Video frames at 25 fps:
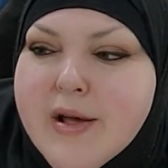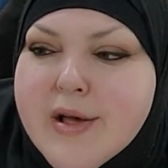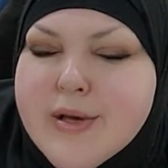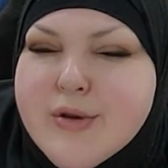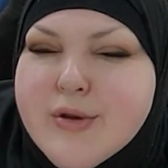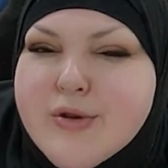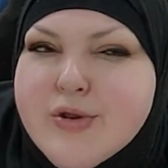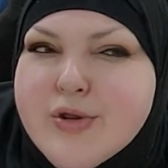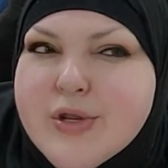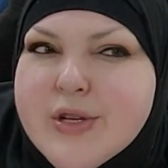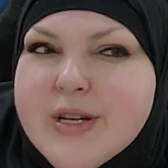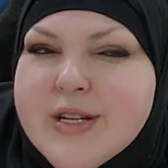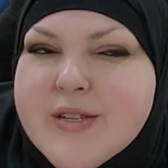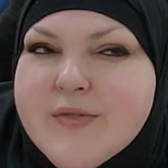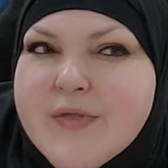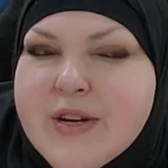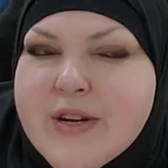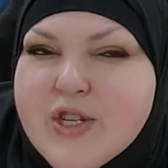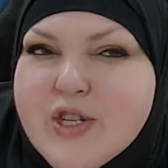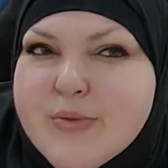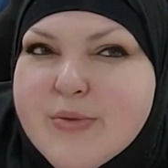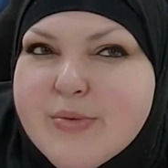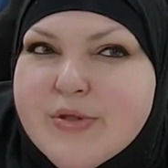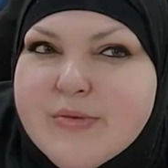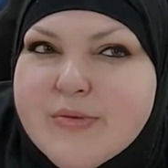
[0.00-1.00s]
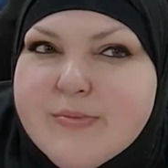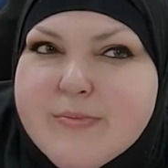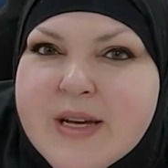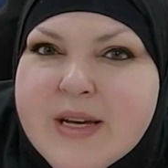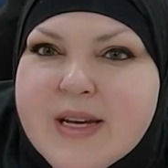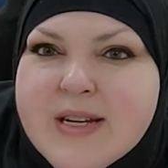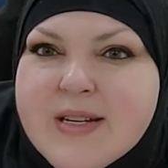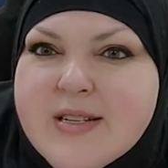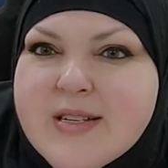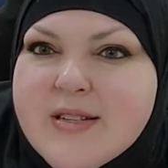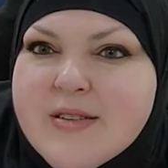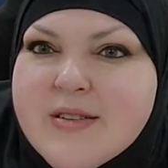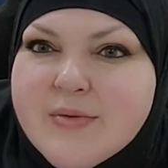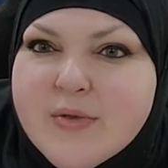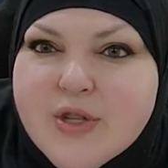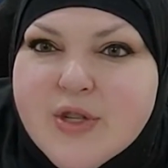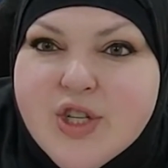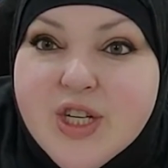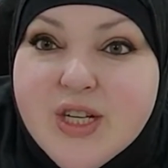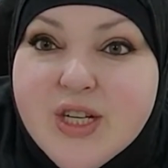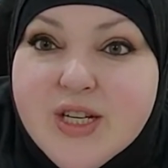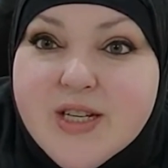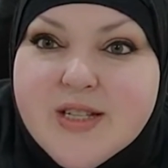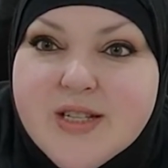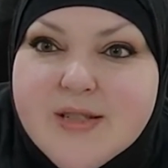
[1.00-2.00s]
Usually it's vegetable, meat, or
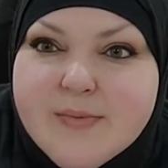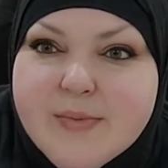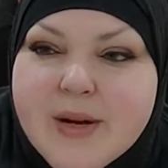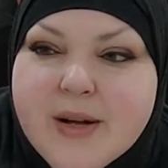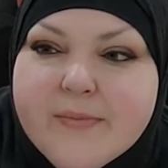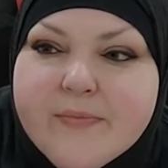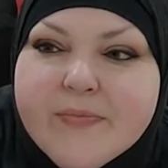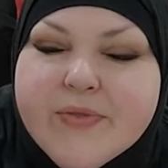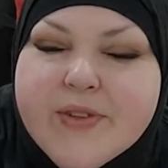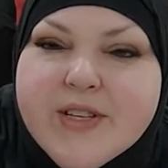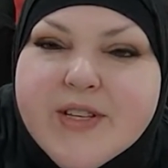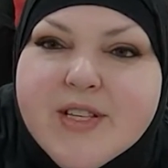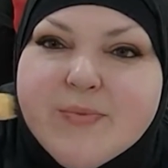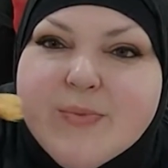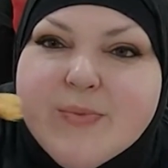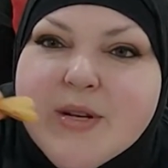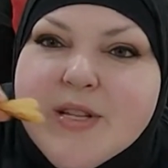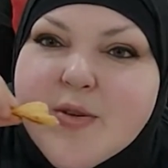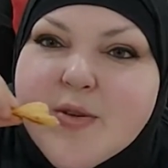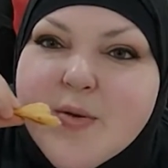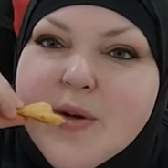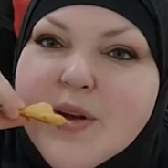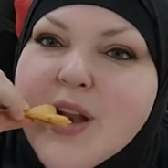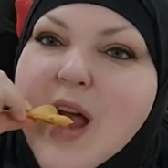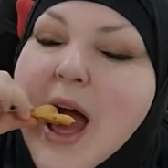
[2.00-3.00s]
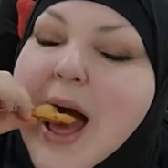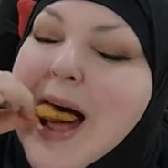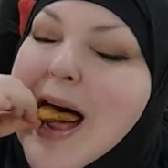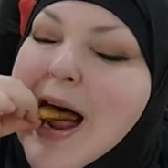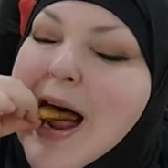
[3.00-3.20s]
cheese, but this is pizza one.